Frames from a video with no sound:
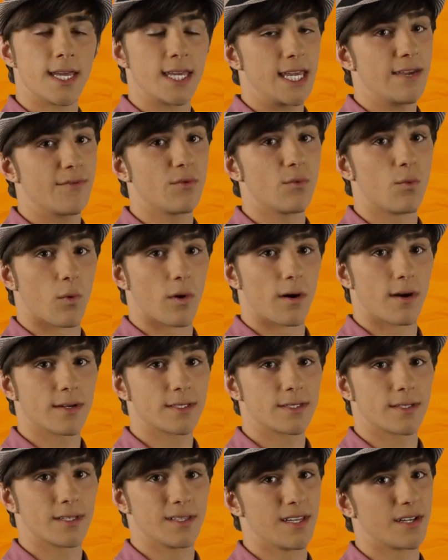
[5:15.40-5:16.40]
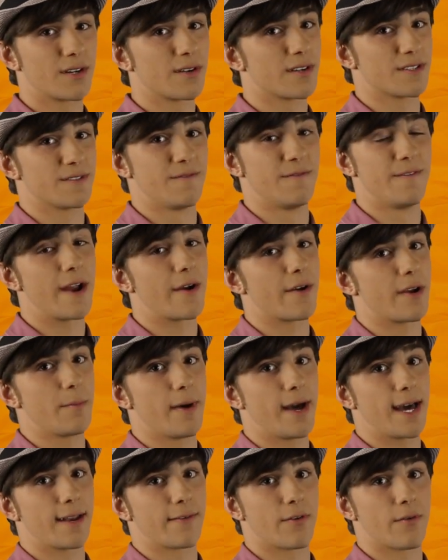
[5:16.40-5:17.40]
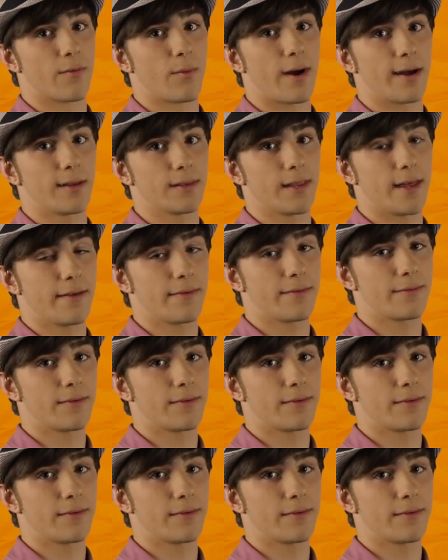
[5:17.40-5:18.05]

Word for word: Even worse, litter is very bad for wildlife.